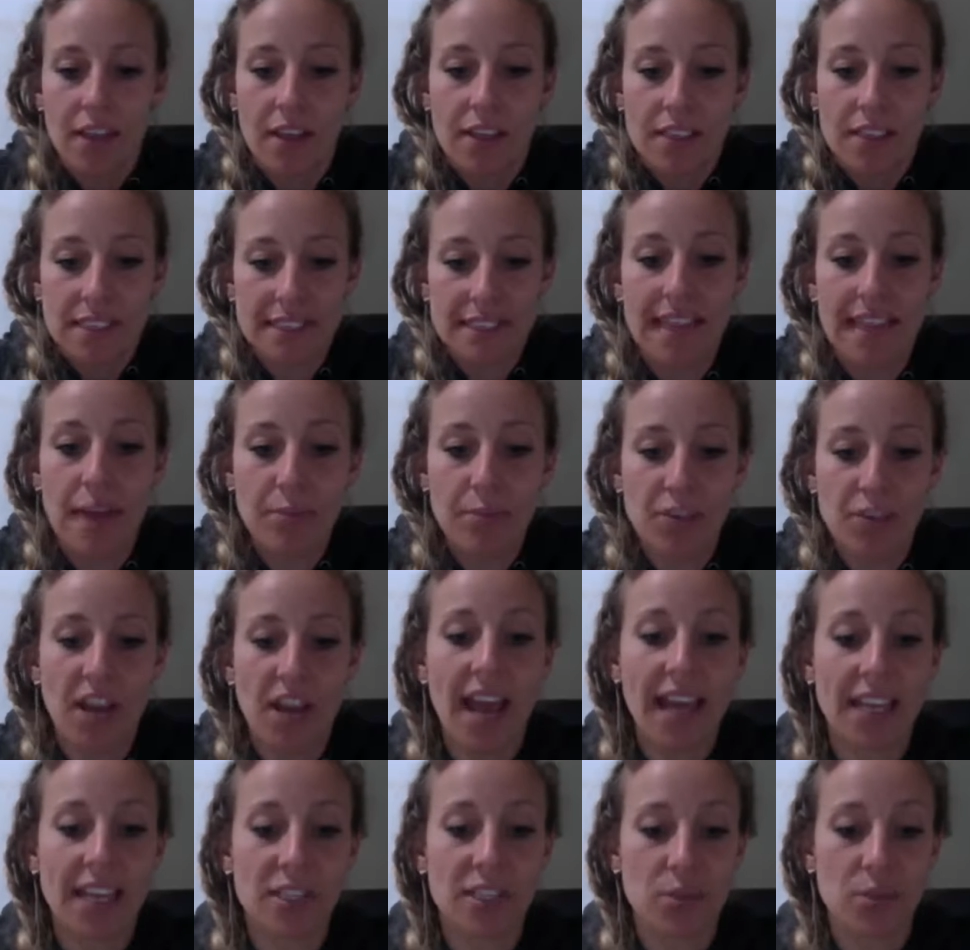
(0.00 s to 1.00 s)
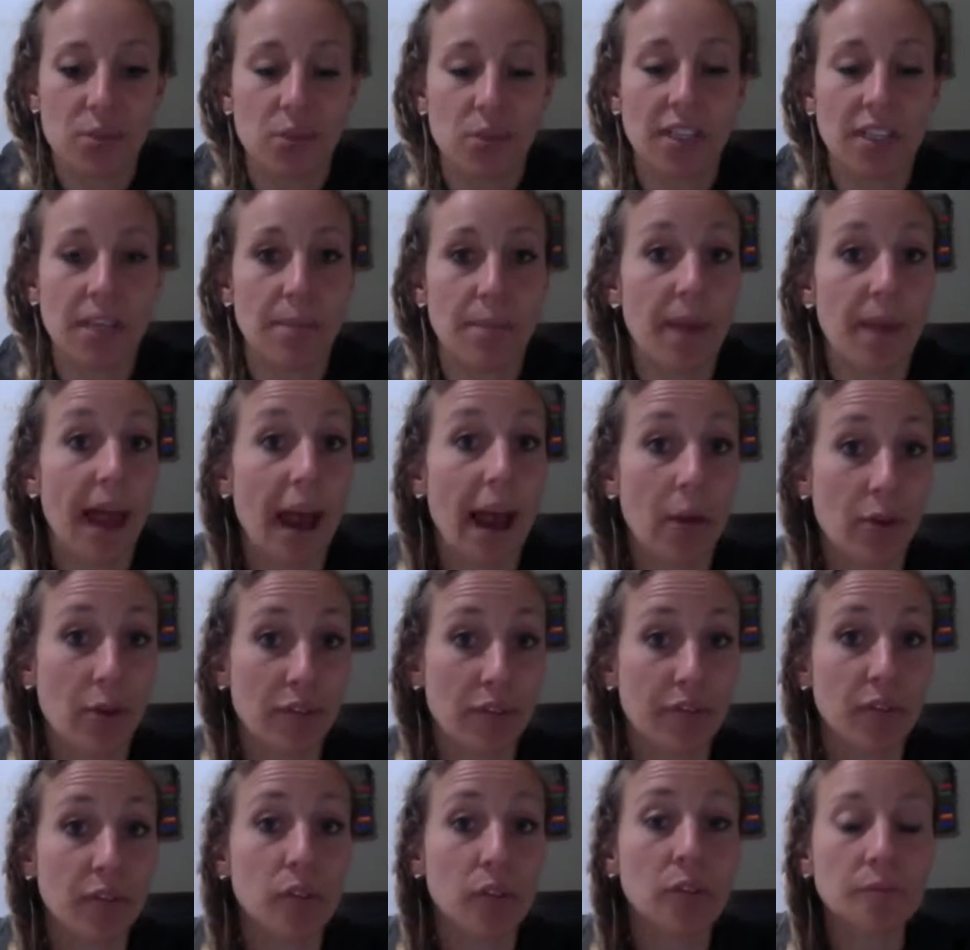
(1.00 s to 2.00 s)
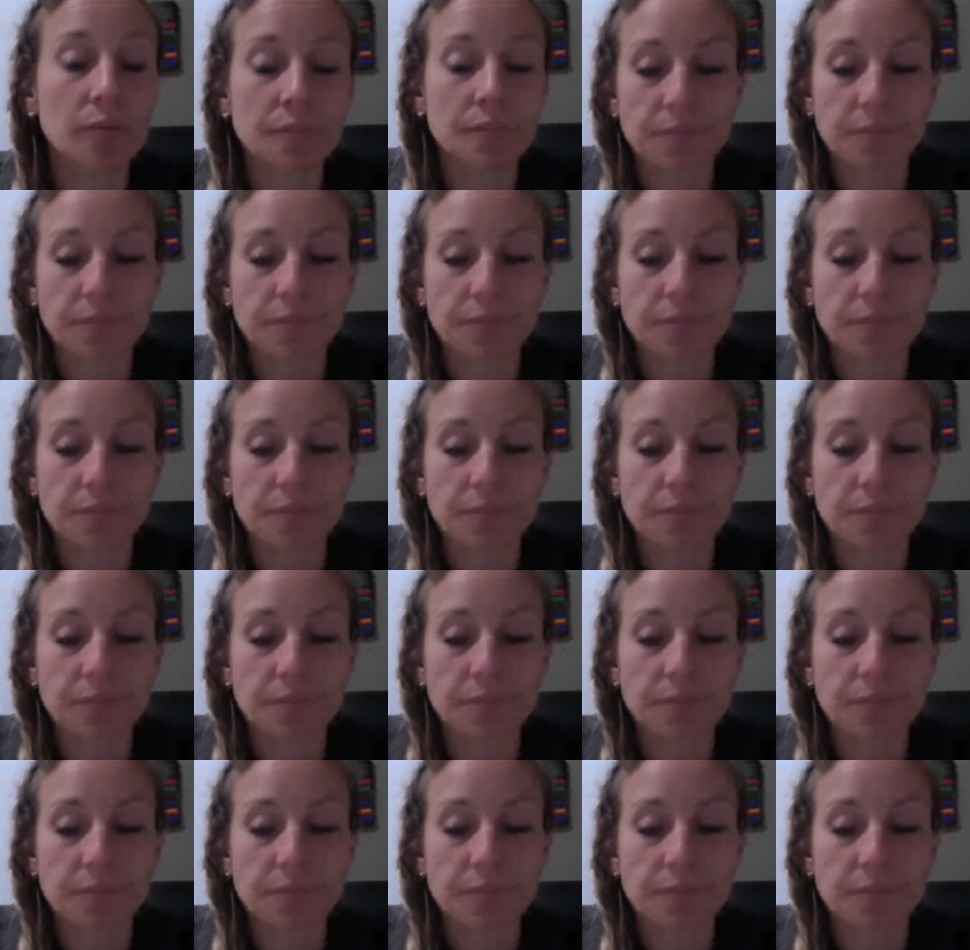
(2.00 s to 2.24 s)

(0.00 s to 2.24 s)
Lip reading: Snapchat is really powerful.